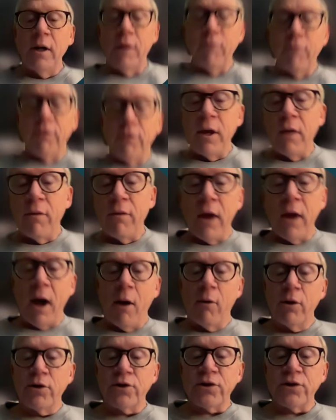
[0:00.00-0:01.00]
of the
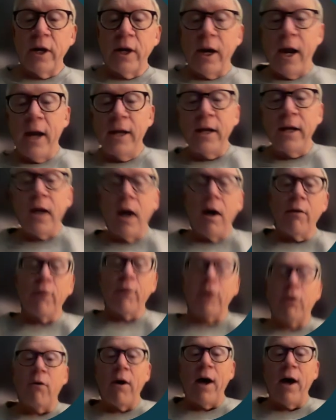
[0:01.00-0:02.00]
hour, just like any
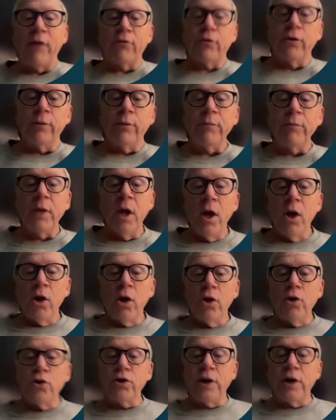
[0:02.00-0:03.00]
other classroom.
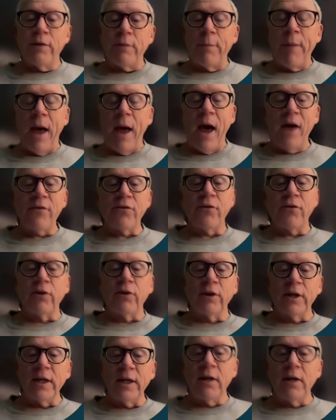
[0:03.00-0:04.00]
You should have a pass to
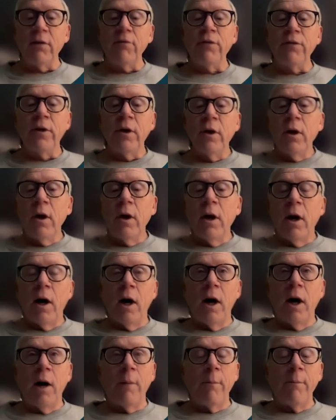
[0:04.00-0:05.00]
leave.
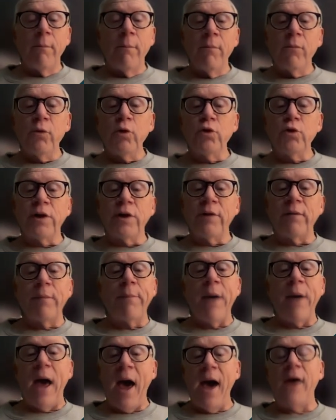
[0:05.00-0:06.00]
You should have a
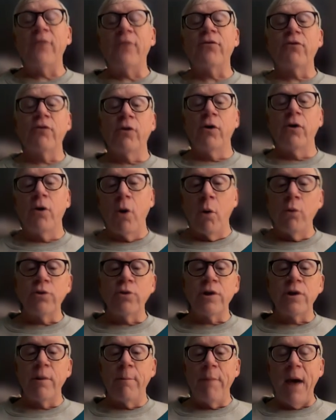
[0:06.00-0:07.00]
pass to go
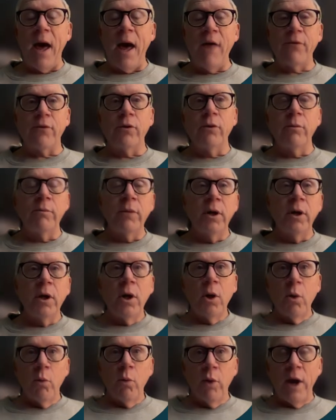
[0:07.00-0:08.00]
to the bathroom.
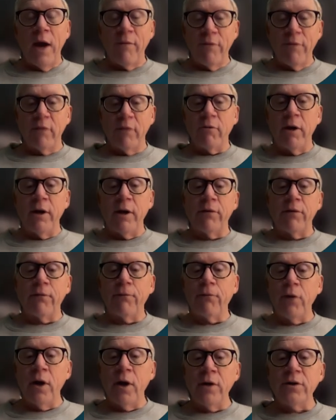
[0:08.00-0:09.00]
We have that right at the
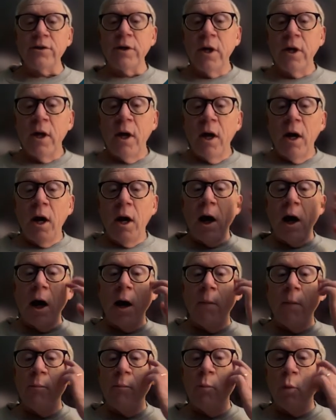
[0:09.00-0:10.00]
front.
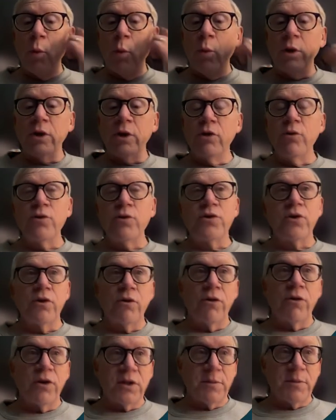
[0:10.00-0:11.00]
We want to use
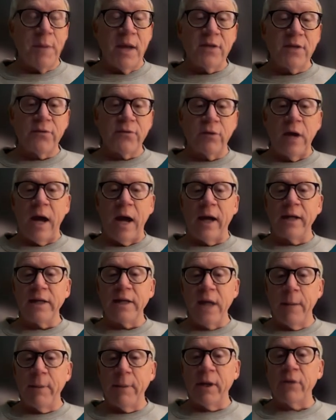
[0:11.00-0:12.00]
this space for
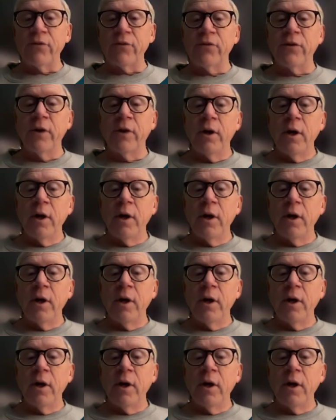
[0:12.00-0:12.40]
academics.